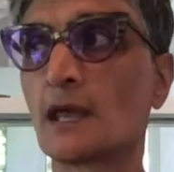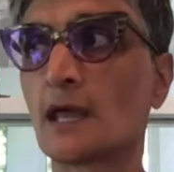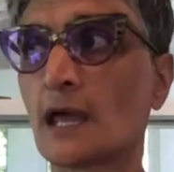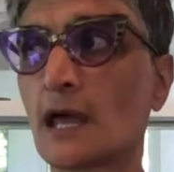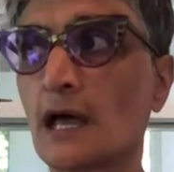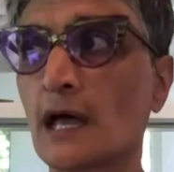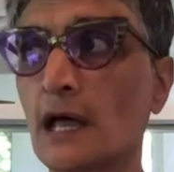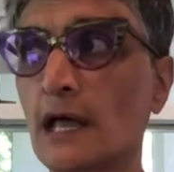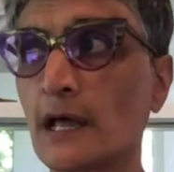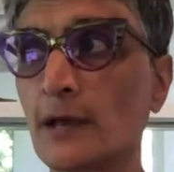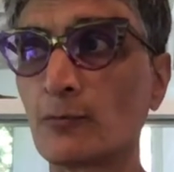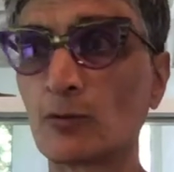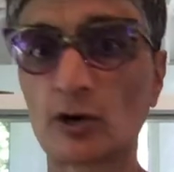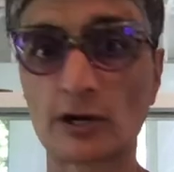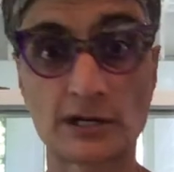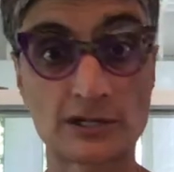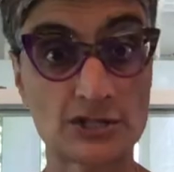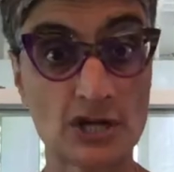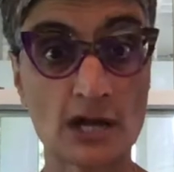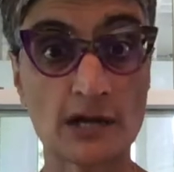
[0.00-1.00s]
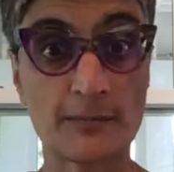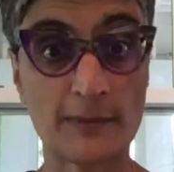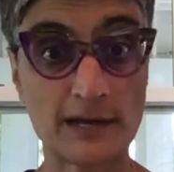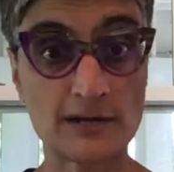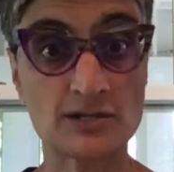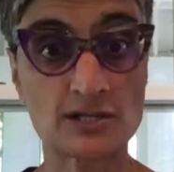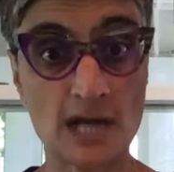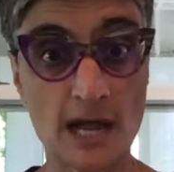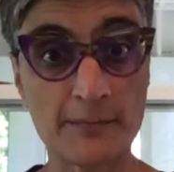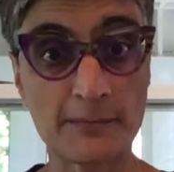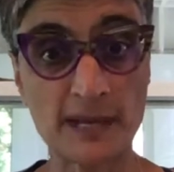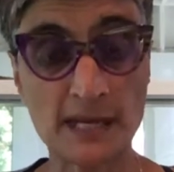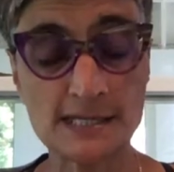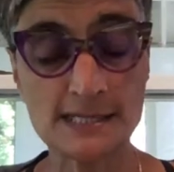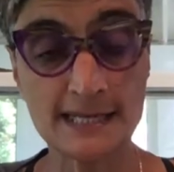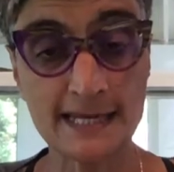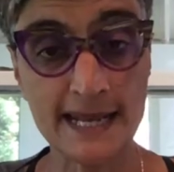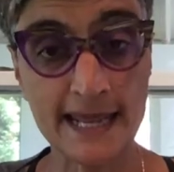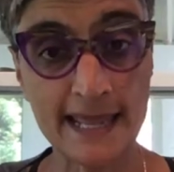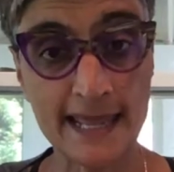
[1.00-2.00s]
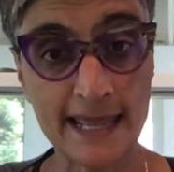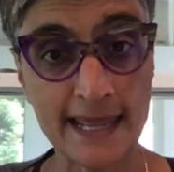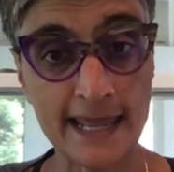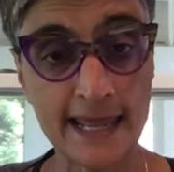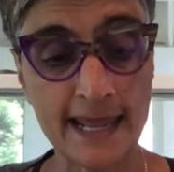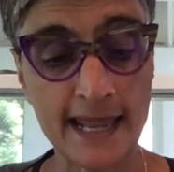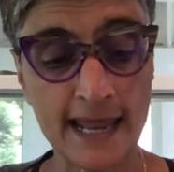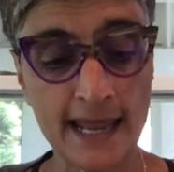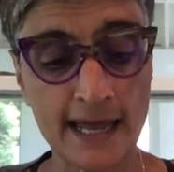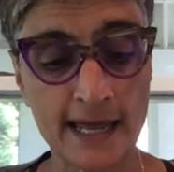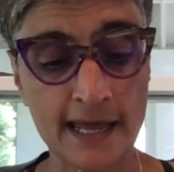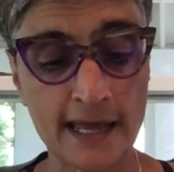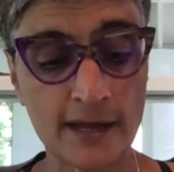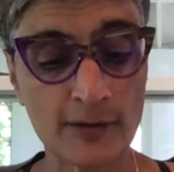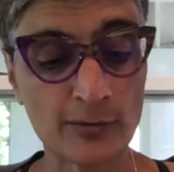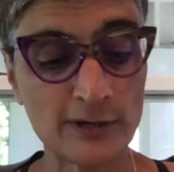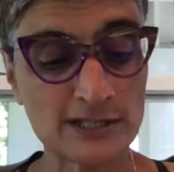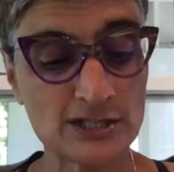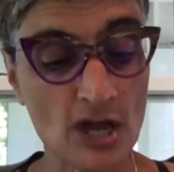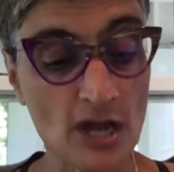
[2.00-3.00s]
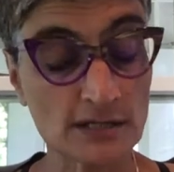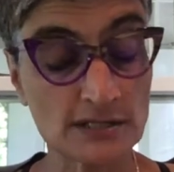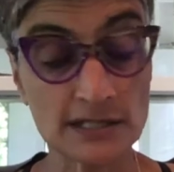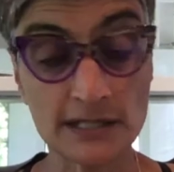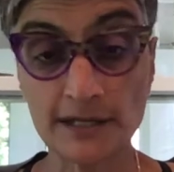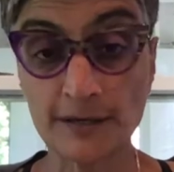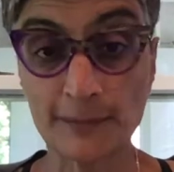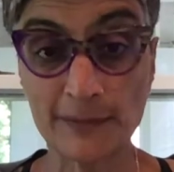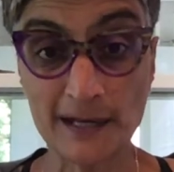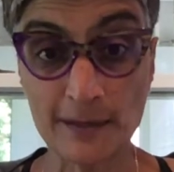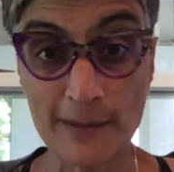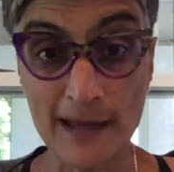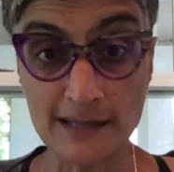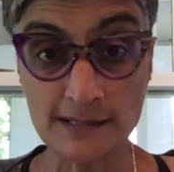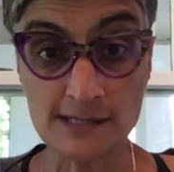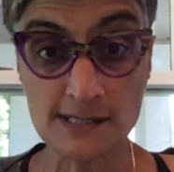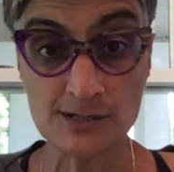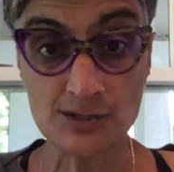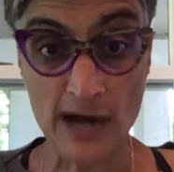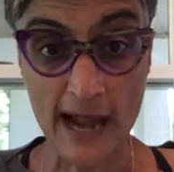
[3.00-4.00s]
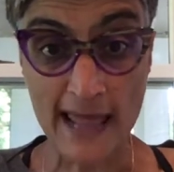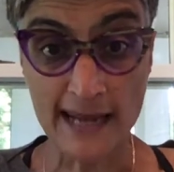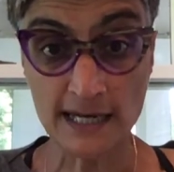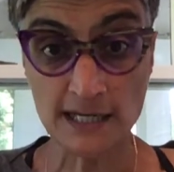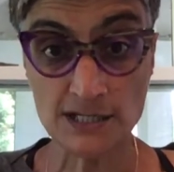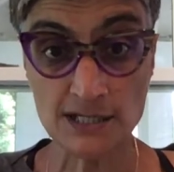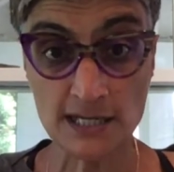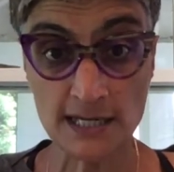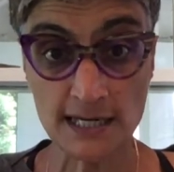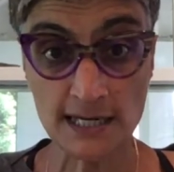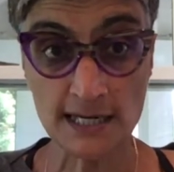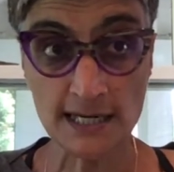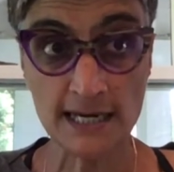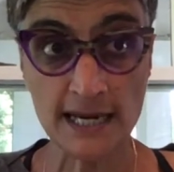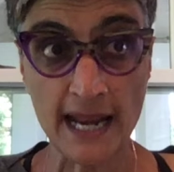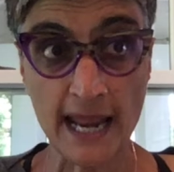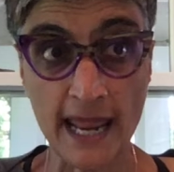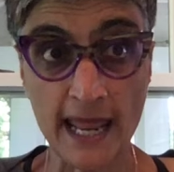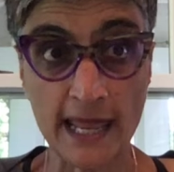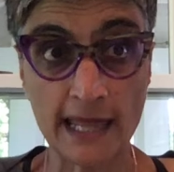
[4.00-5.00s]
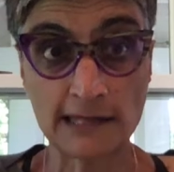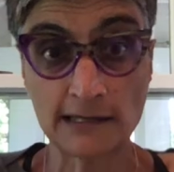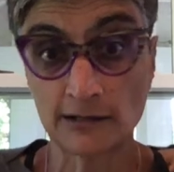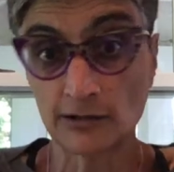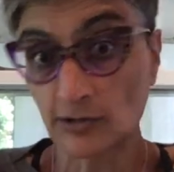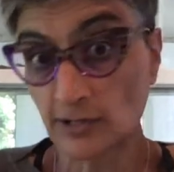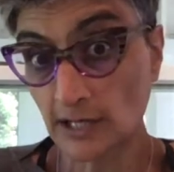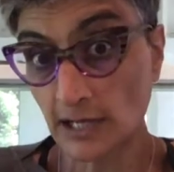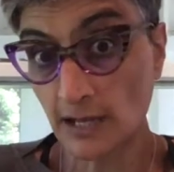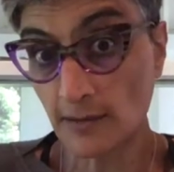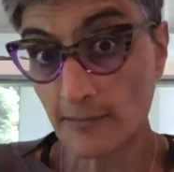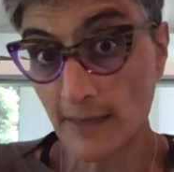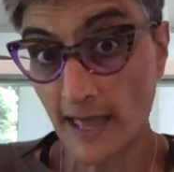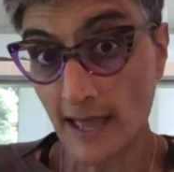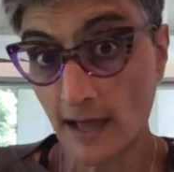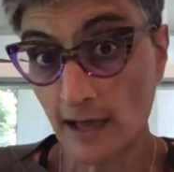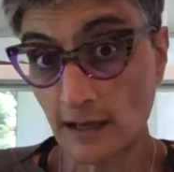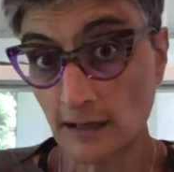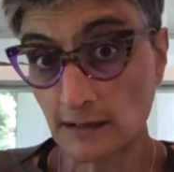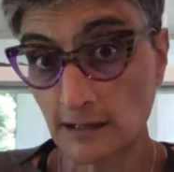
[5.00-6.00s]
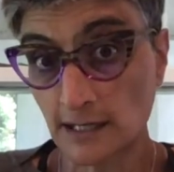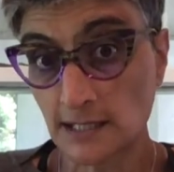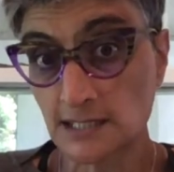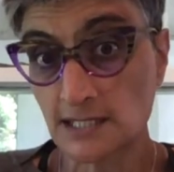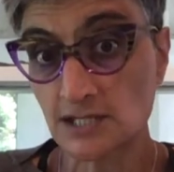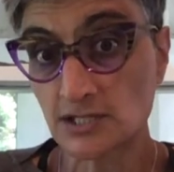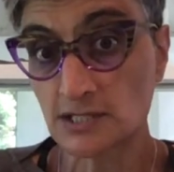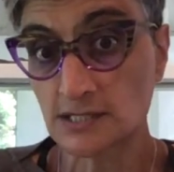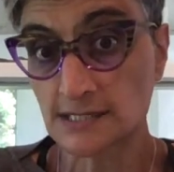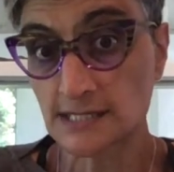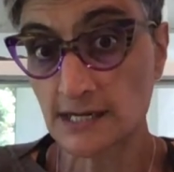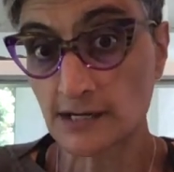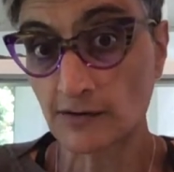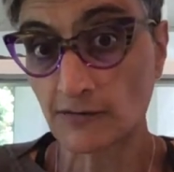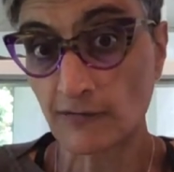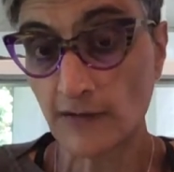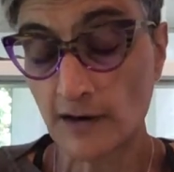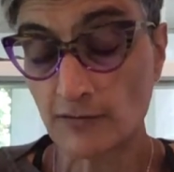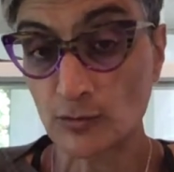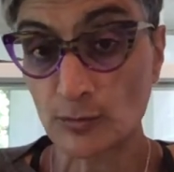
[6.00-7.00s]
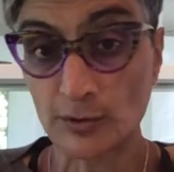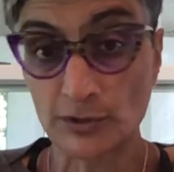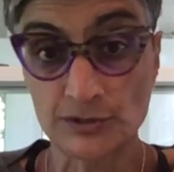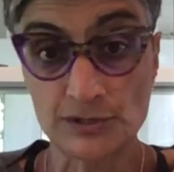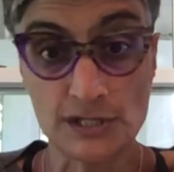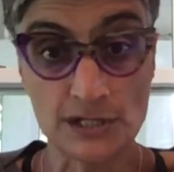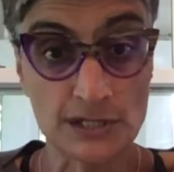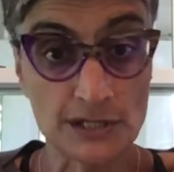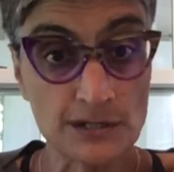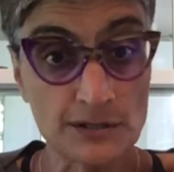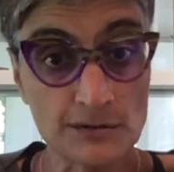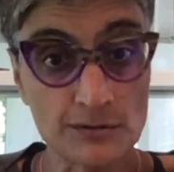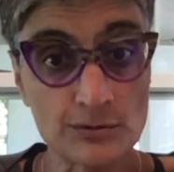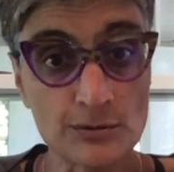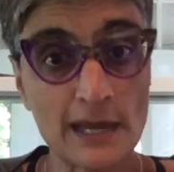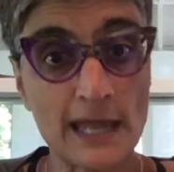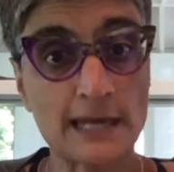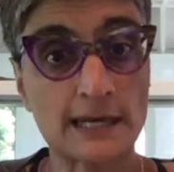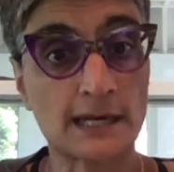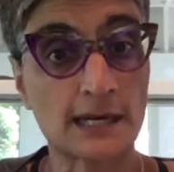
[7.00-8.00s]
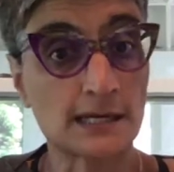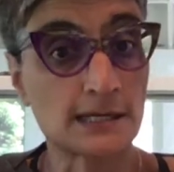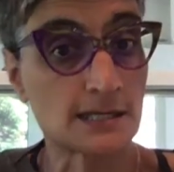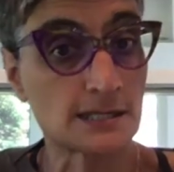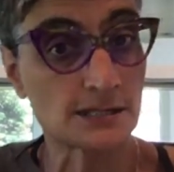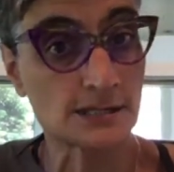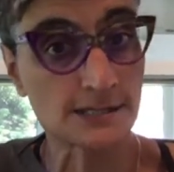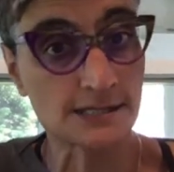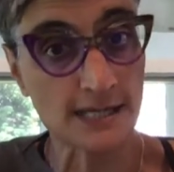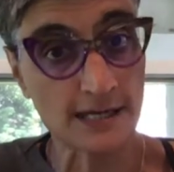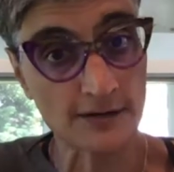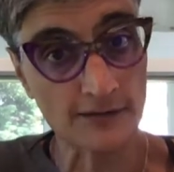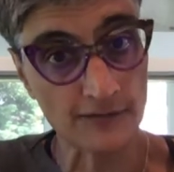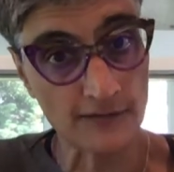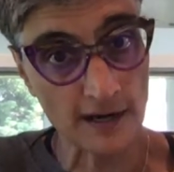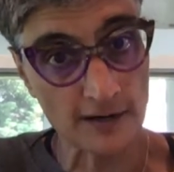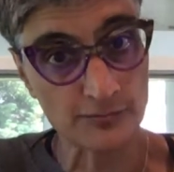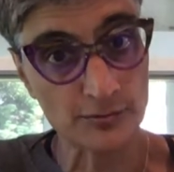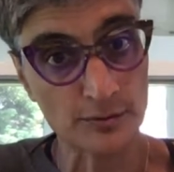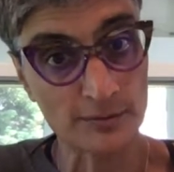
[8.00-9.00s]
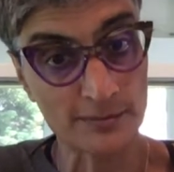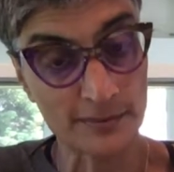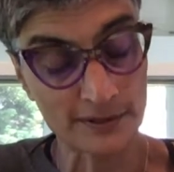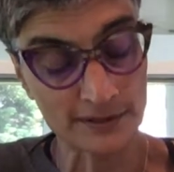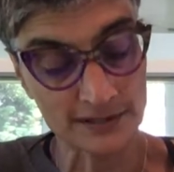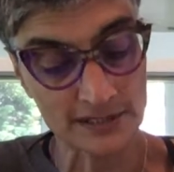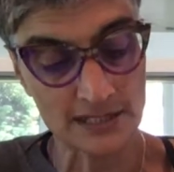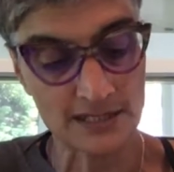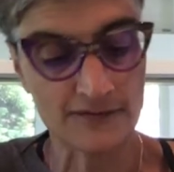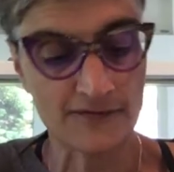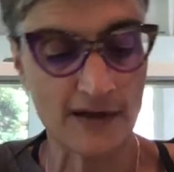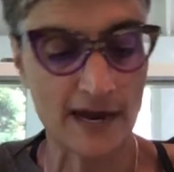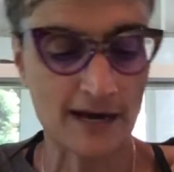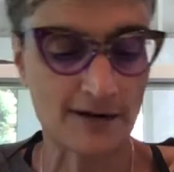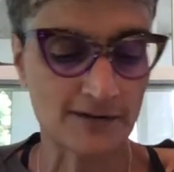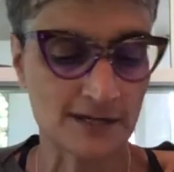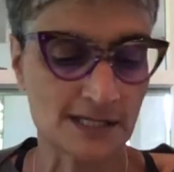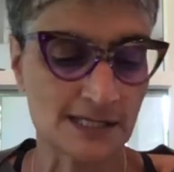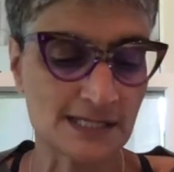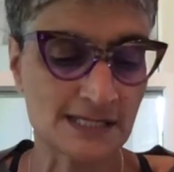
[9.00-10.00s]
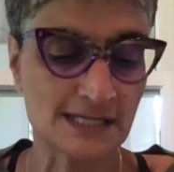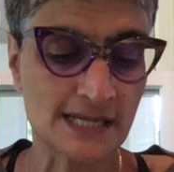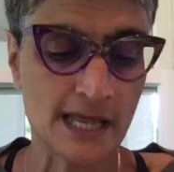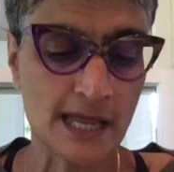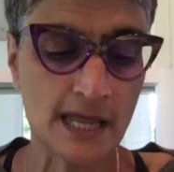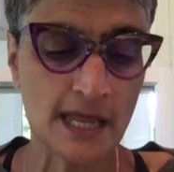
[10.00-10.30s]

We're going to talk about shopping today. We talked a little bit about strategy and learning about conditions that are favorable to you and conditions that are favorable to the virus.